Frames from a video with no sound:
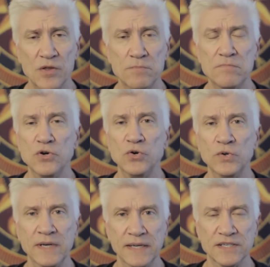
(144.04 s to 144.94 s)
The
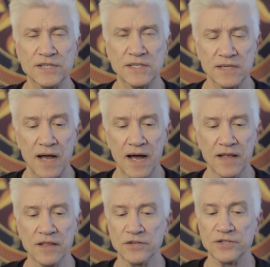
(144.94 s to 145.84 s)
moon is,
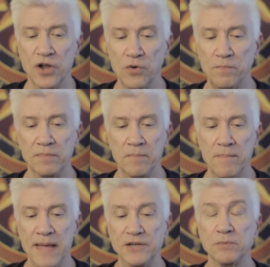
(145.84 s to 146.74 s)
there's no
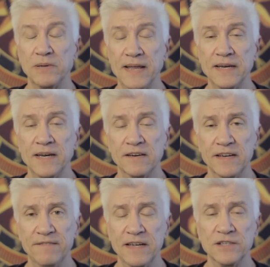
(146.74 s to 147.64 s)
major
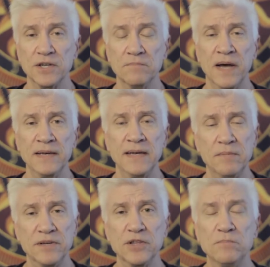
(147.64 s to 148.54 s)
planetary events on
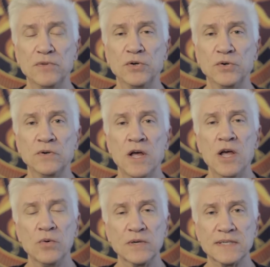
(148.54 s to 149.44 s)
Monday, but the moon,
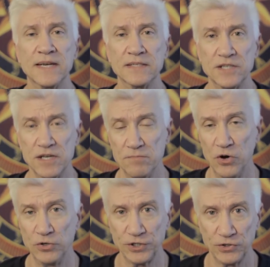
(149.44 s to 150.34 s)
which sets the
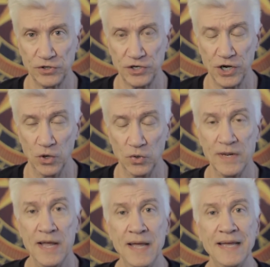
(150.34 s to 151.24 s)
emotional tone,